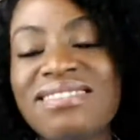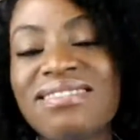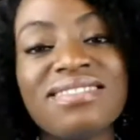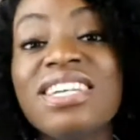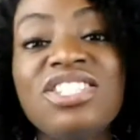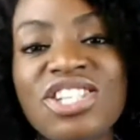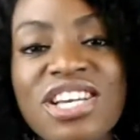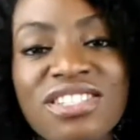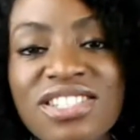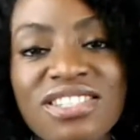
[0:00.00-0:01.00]
it
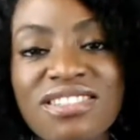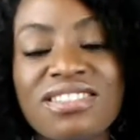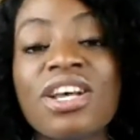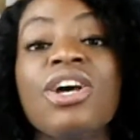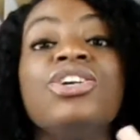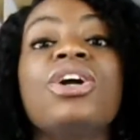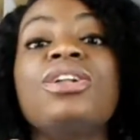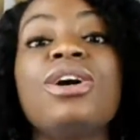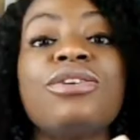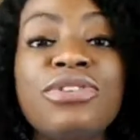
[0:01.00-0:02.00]
changes, your
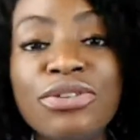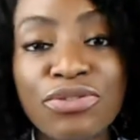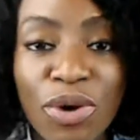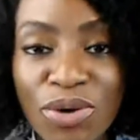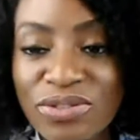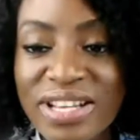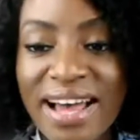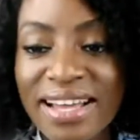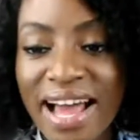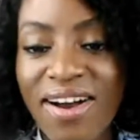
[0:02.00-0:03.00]
love evolves.
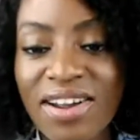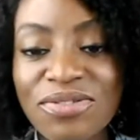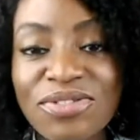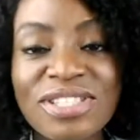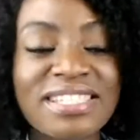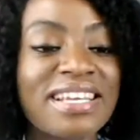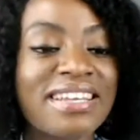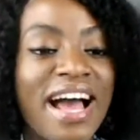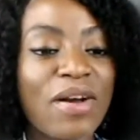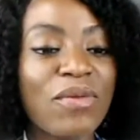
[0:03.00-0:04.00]
I can't even say
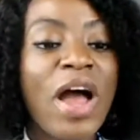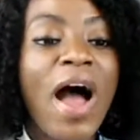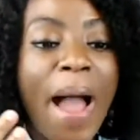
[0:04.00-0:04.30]
that.